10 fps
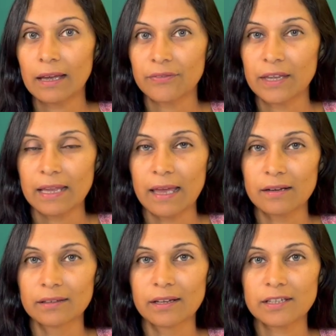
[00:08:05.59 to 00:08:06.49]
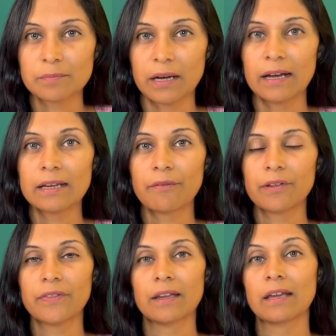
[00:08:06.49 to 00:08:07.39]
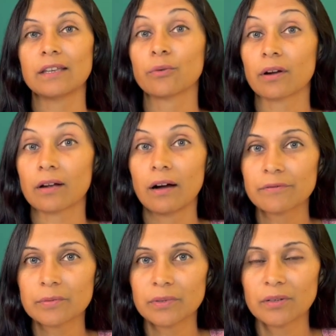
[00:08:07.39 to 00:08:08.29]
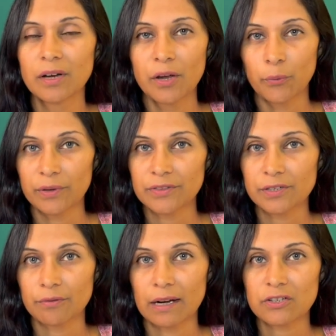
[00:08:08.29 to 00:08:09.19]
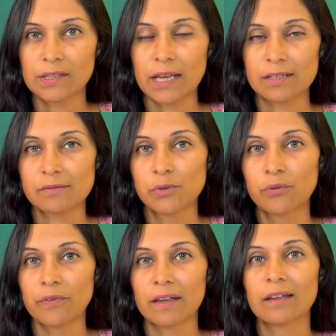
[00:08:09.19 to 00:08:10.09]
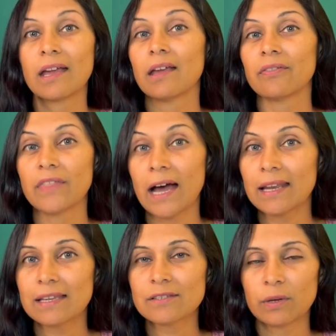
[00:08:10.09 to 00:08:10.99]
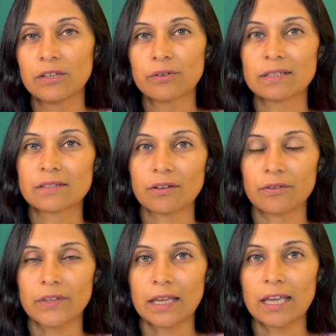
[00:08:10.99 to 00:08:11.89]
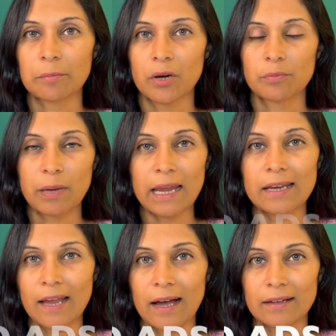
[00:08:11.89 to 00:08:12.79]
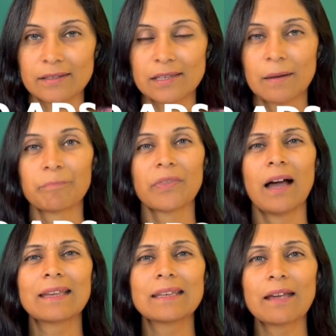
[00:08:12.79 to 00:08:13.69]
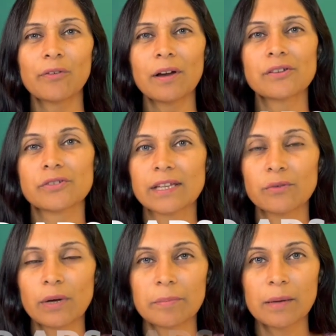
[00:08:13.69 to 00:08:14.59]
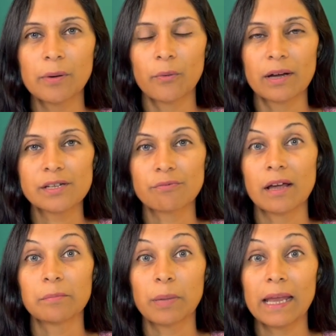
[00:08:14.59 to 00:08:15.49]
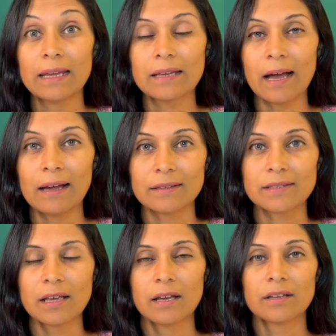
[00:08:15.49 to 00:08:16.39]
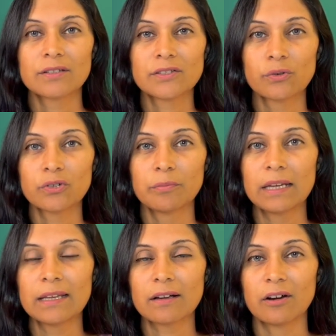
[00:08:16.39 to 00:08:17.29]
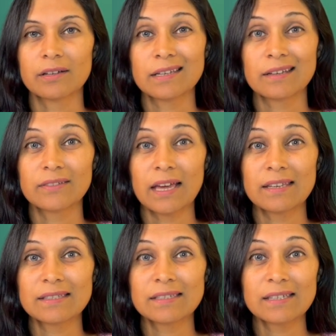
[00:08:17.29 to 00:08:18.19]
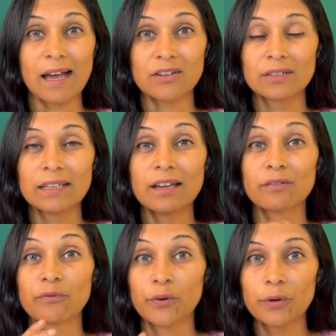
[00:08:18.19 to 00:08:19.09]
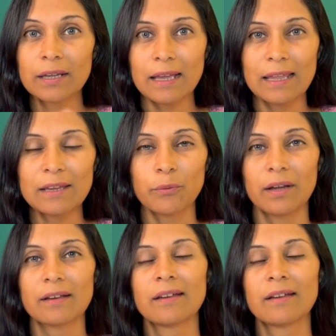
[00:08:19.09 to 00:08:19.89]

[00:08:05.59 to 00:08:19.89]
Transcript: at the analytics behind everything and you are comfortable with the direction that it's moving, that is when you can start thinking about paid ads. I can never understand why people want to run paid ads to social media content that isn't actually converting anyone.